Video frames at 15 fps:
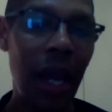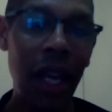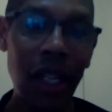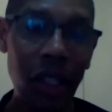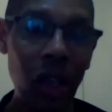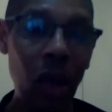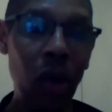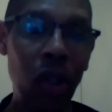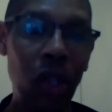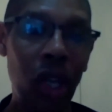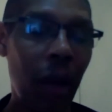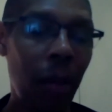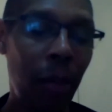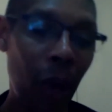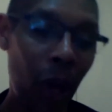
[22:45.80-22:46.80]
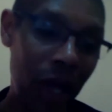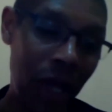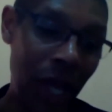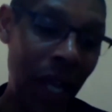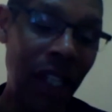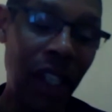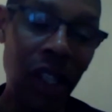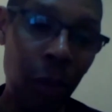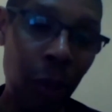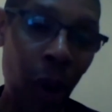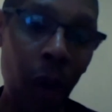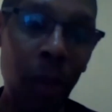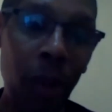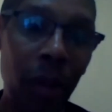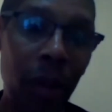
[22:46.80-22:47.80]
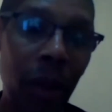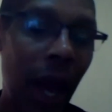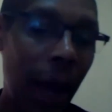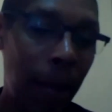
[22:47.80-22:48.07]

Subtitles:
It does. But that's the problem.